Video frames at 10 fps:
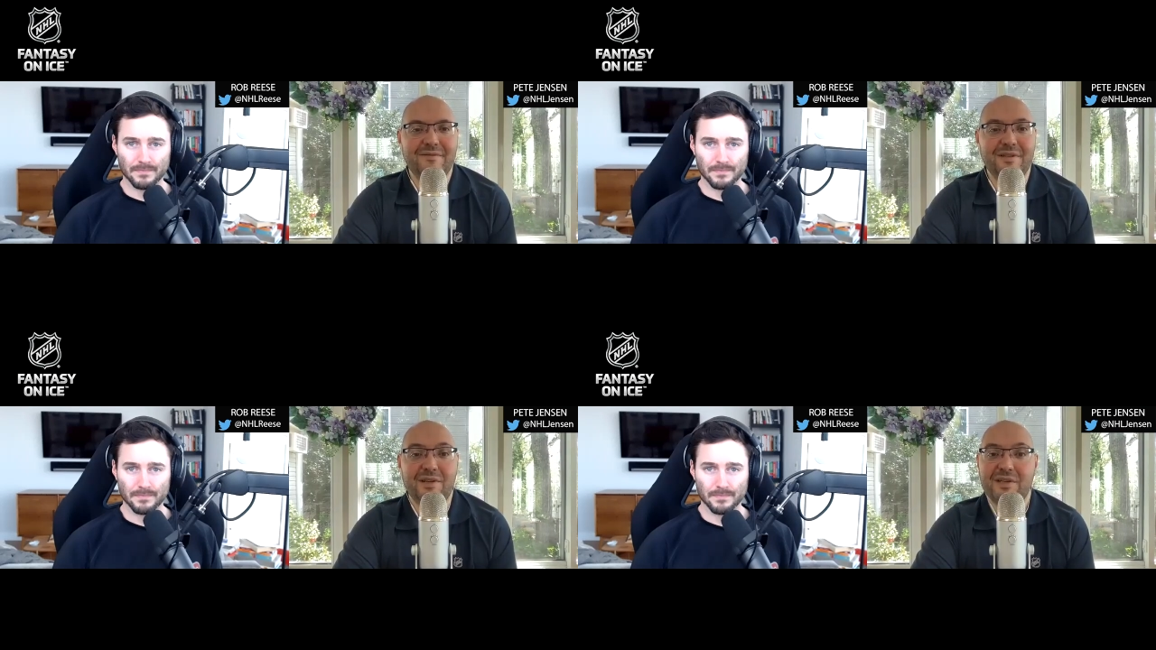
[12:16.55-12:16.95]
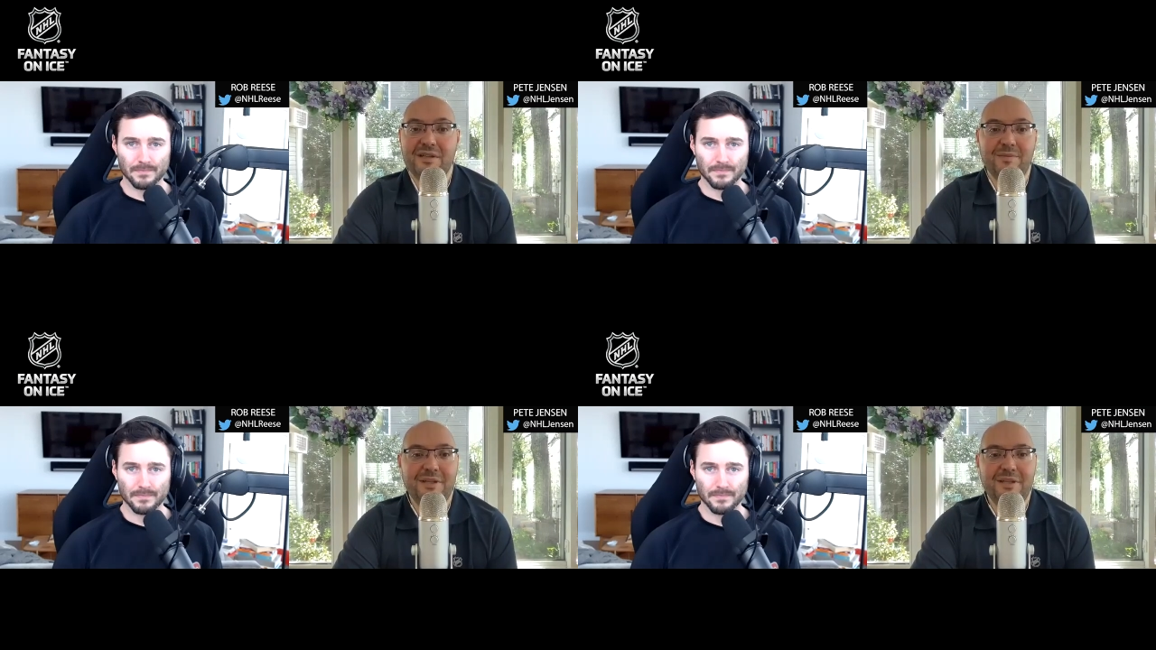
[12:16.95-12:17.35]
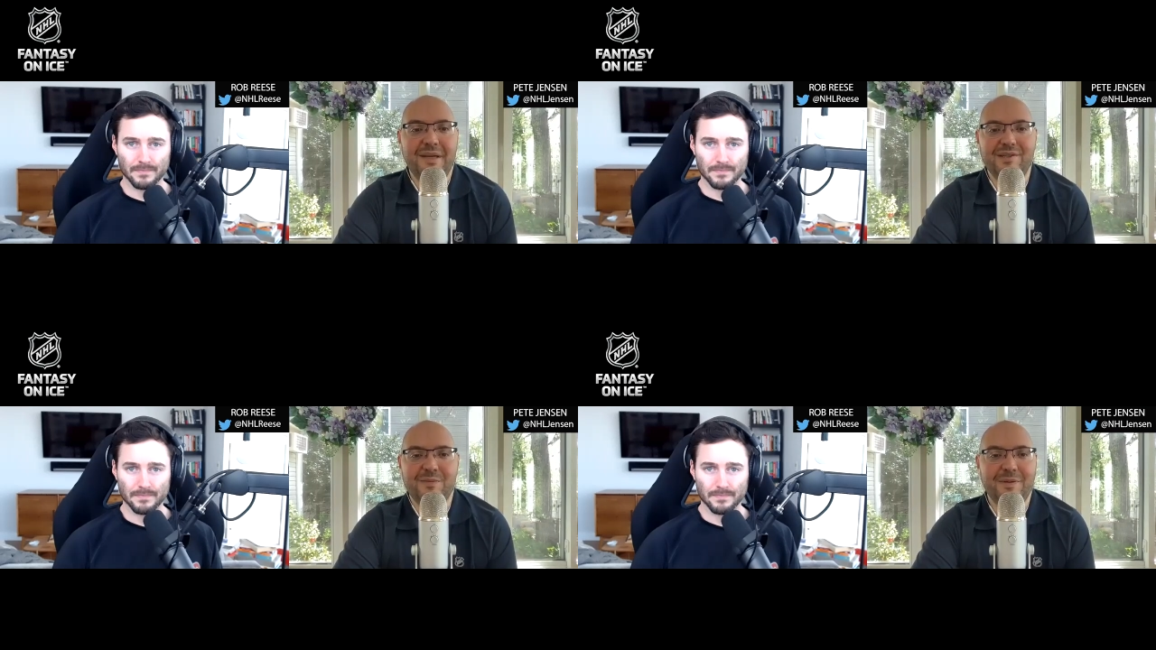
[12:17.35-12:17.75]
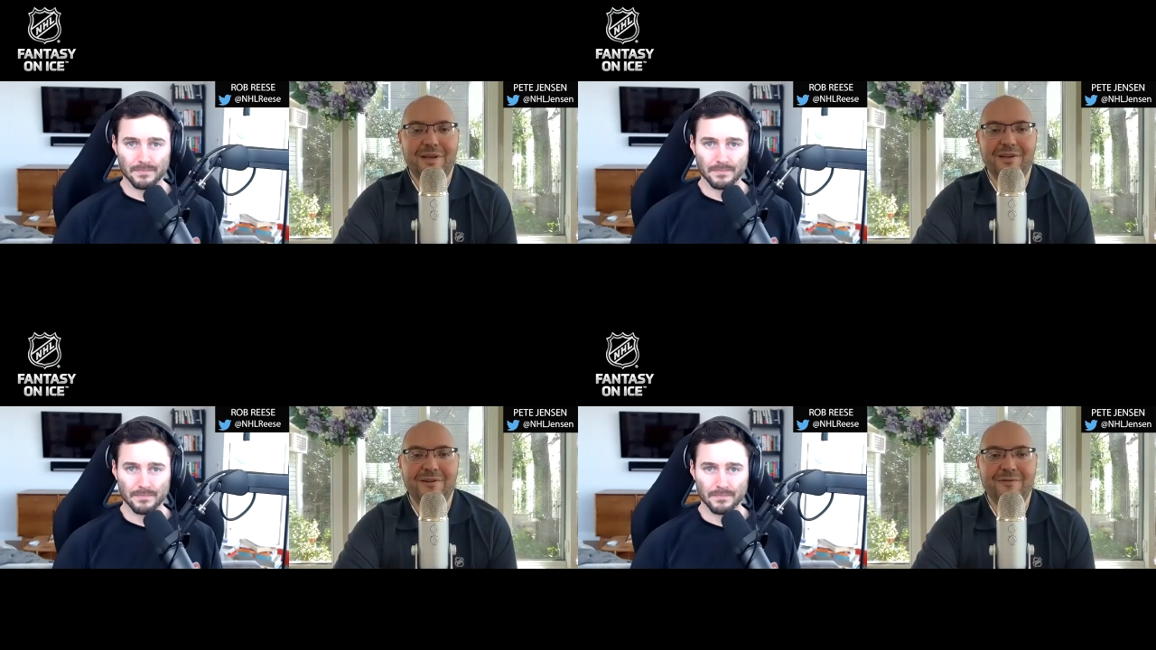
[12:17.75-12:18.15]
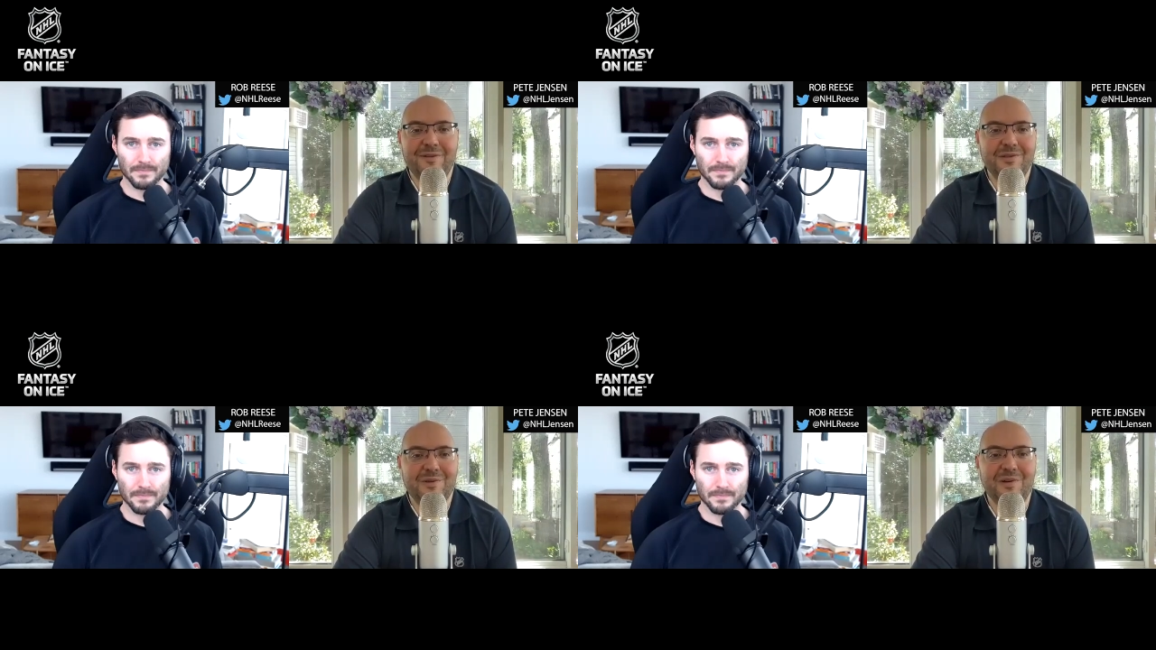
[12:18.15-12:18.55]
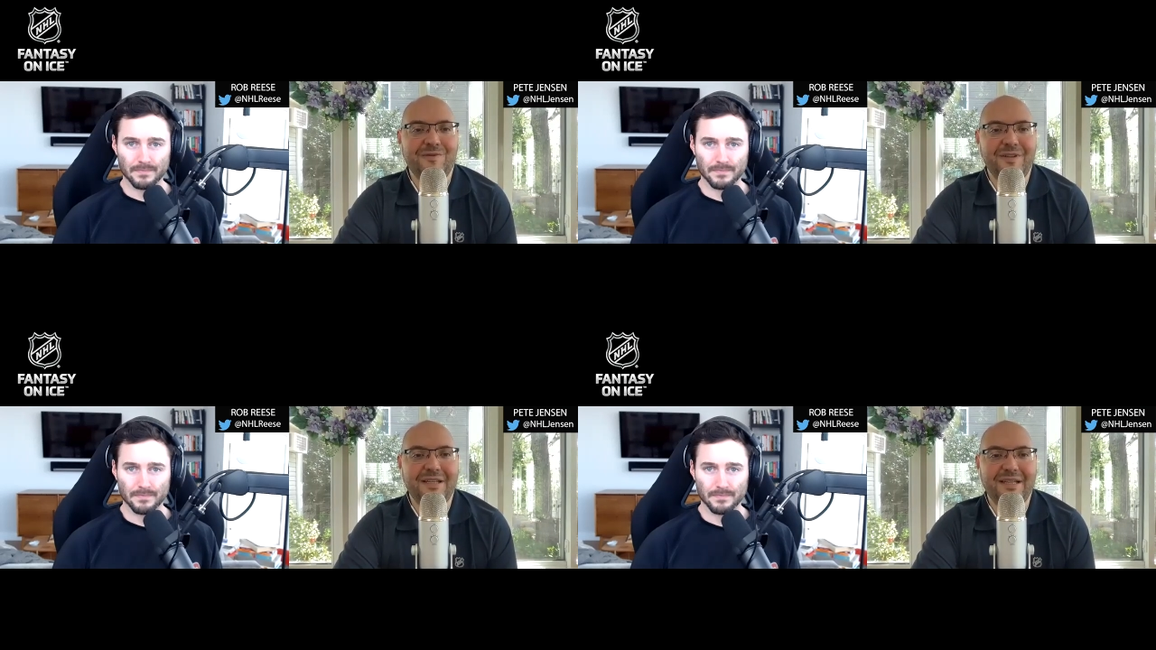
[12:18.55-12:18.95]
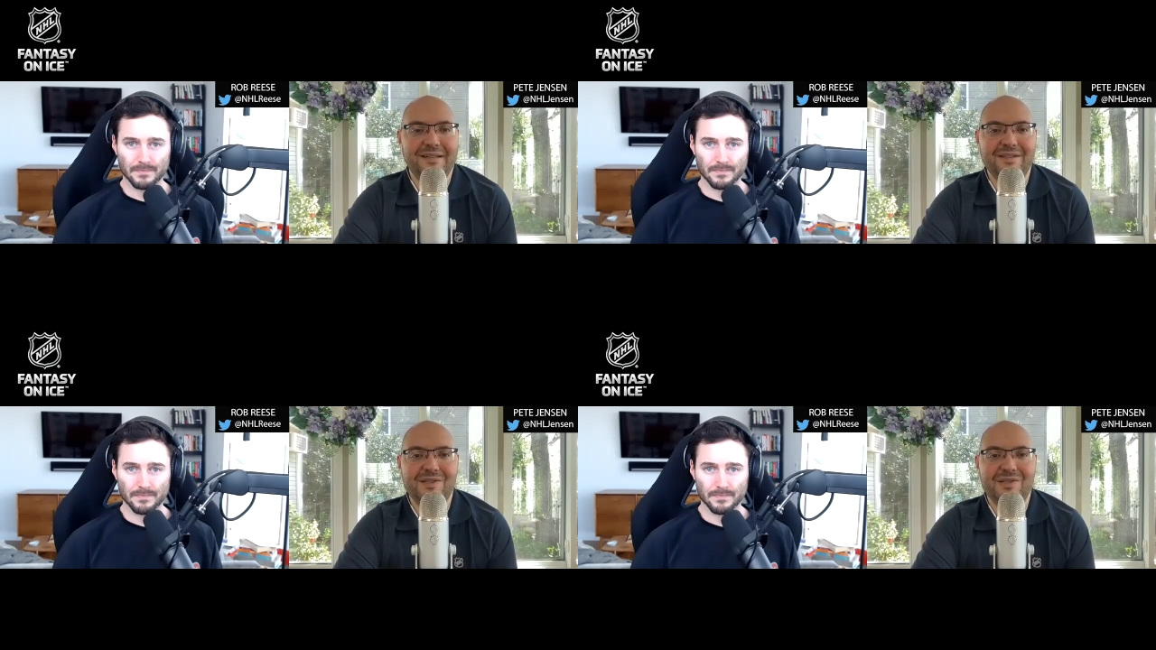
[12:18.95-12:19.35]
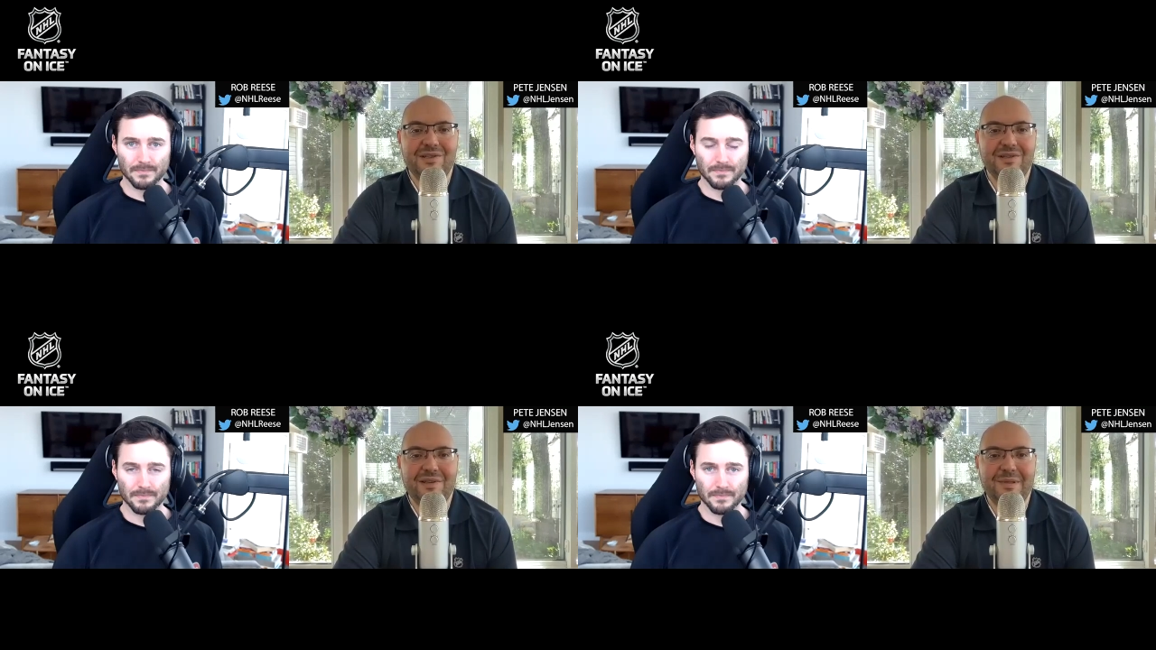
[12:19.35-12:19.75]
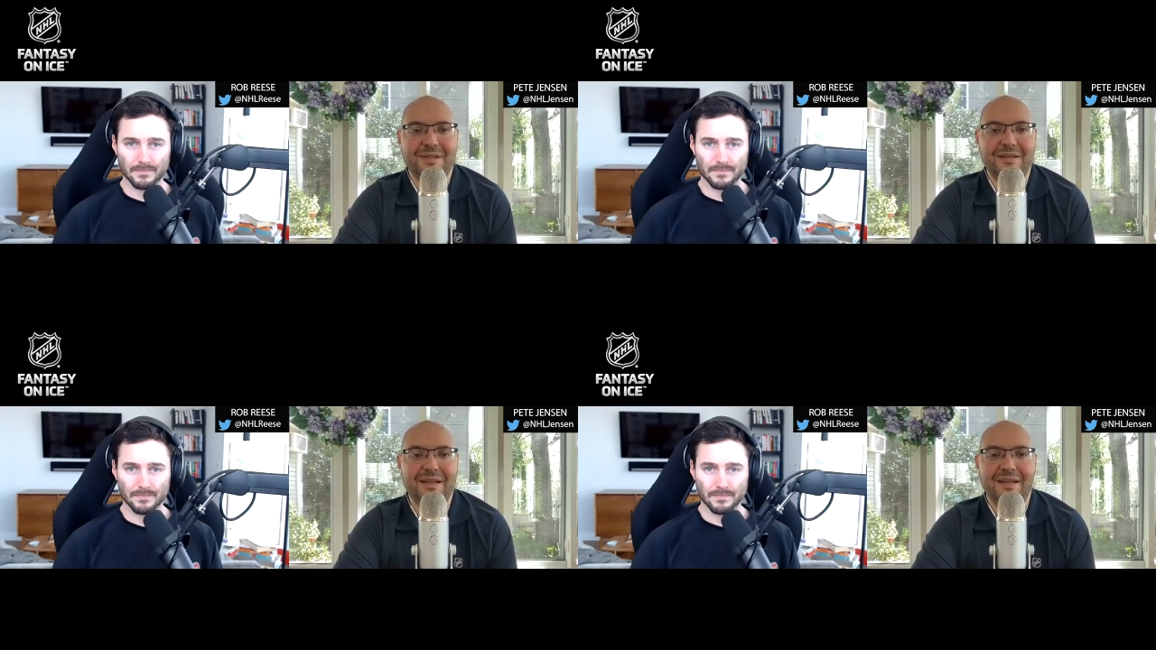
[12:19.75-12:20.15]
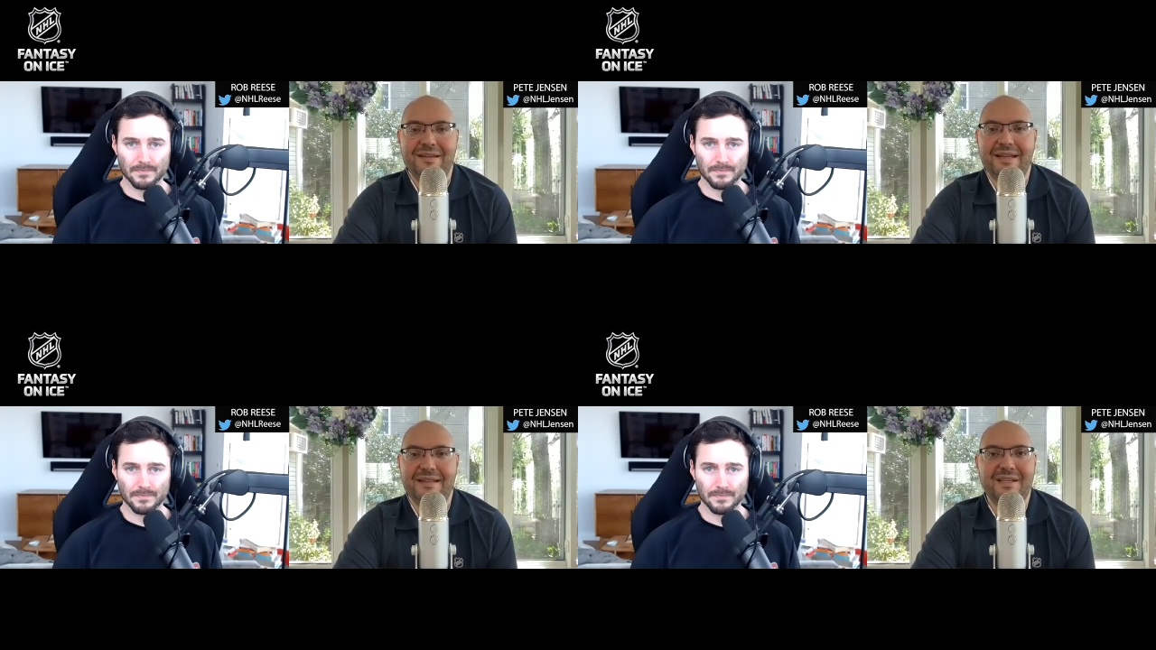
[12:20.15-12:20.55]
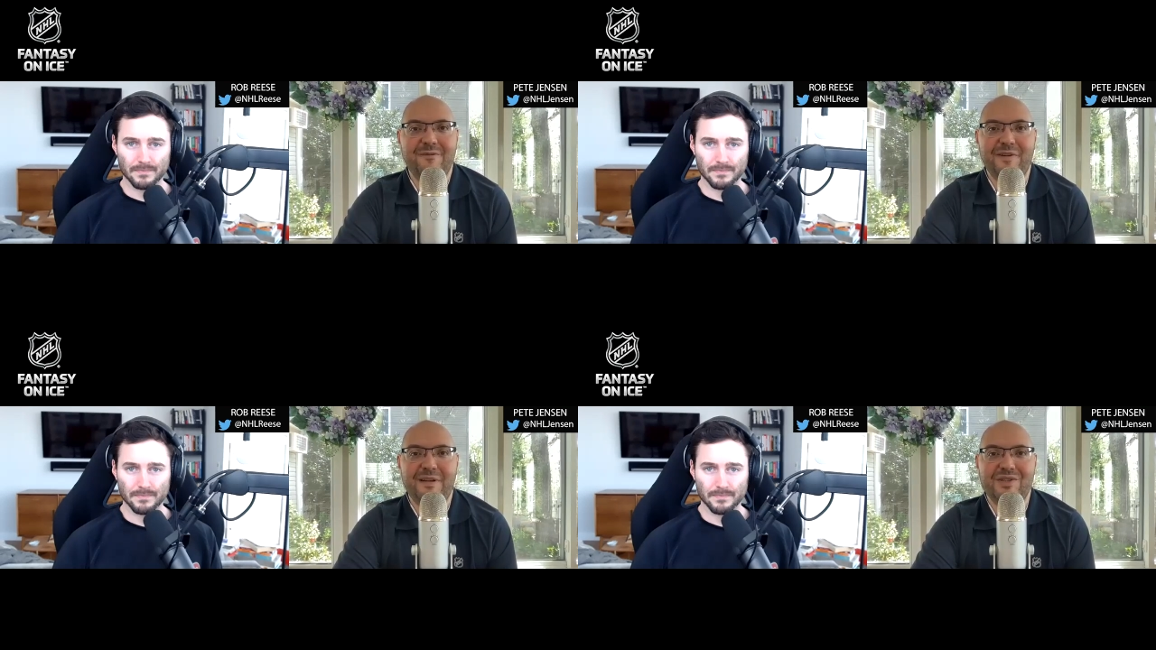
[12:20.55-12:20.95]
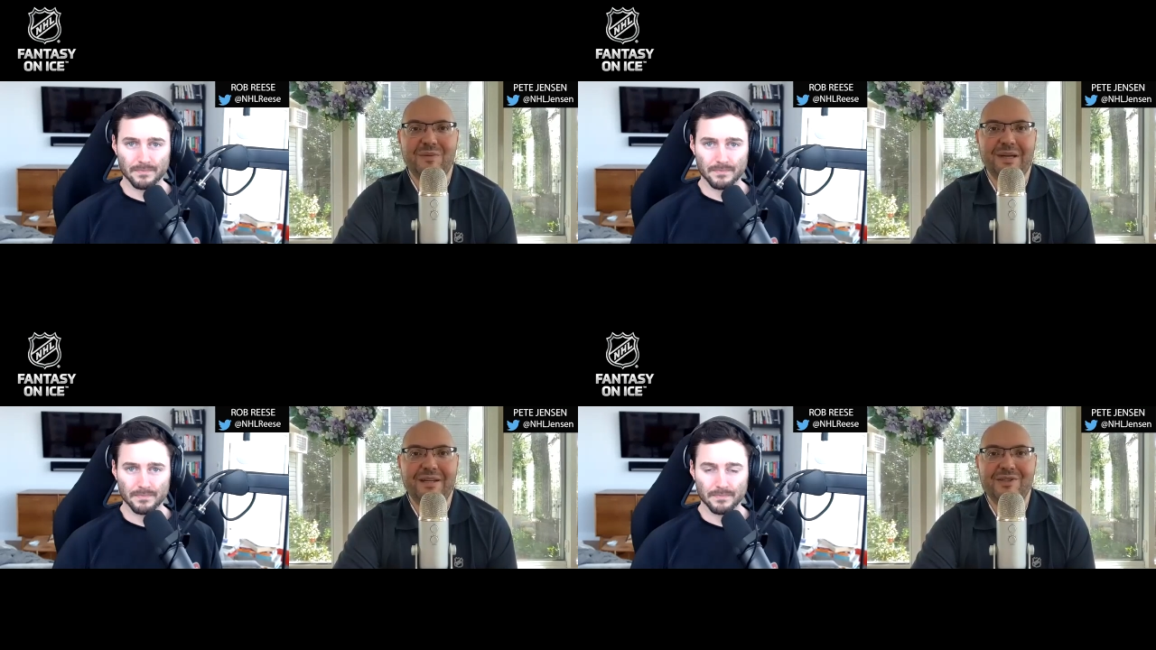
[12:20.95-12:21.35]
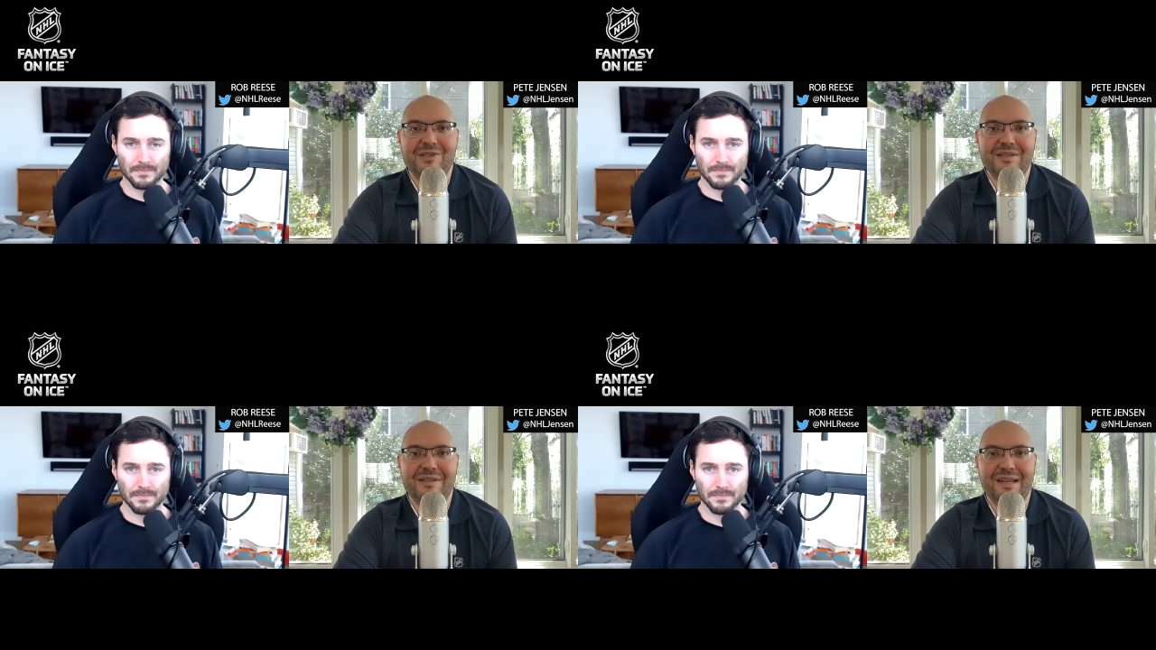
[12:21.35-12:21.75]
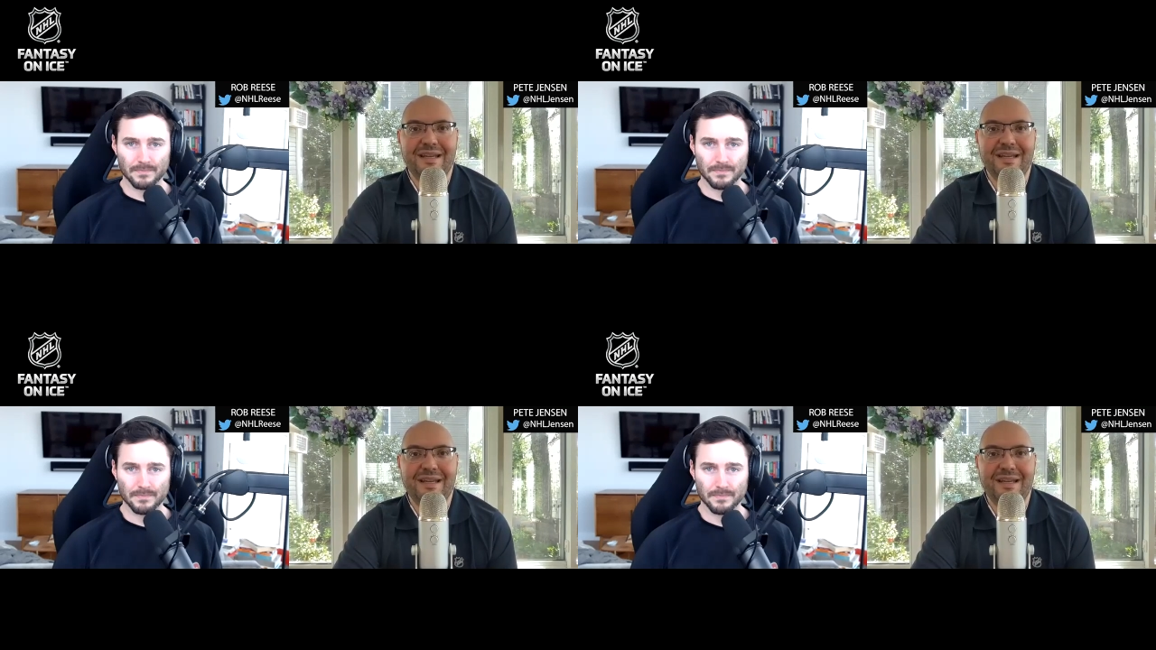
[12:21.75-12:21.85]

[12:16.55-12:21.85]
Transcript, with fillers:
Speaker 1: And they're going to be a major player for the trophy again this year. I mean, that defense you mentioned,